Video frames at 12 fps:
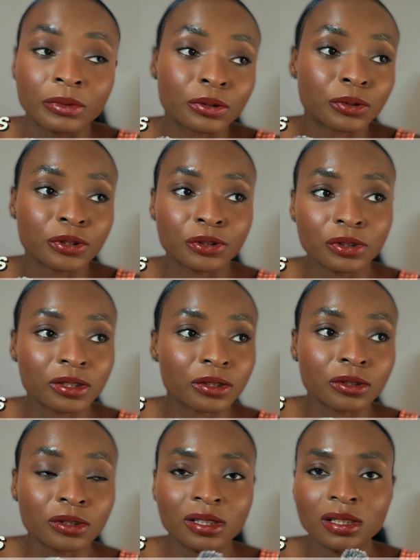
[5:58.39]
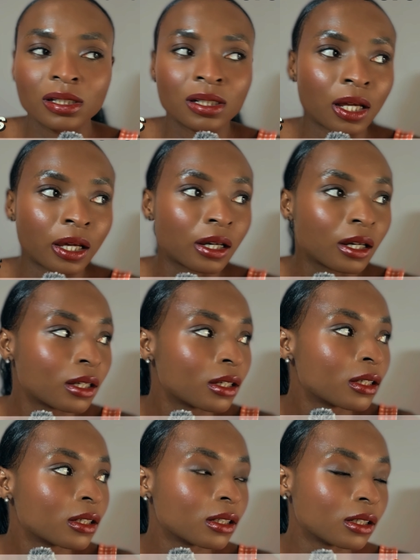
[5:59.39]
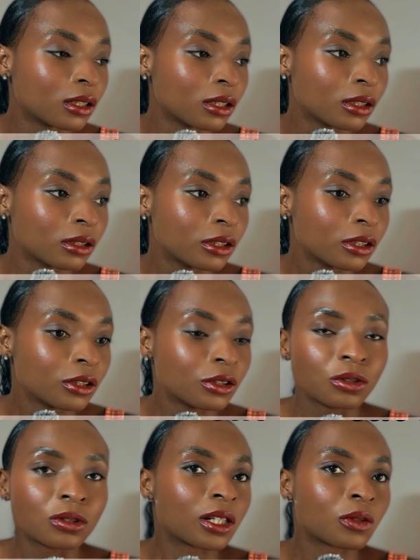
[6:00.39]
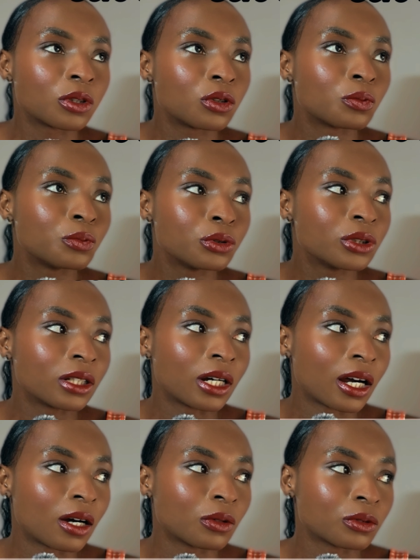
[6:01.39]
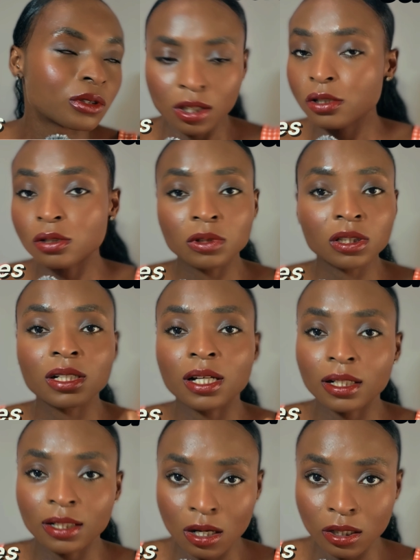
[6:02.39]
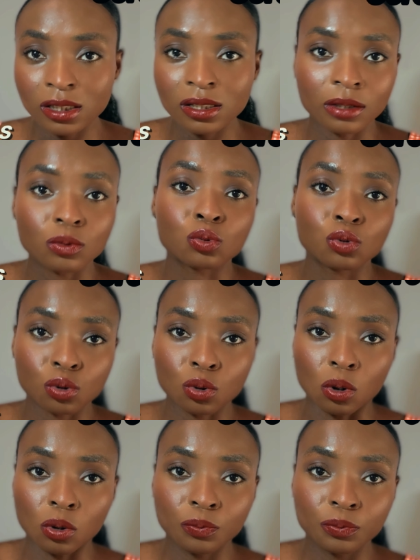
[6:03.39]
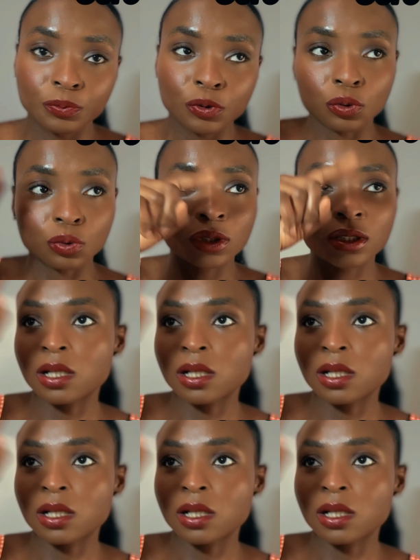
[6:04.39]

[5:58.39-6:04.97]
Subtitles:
So it's just to say like like when you're building a house, something that an architect would draw. So it's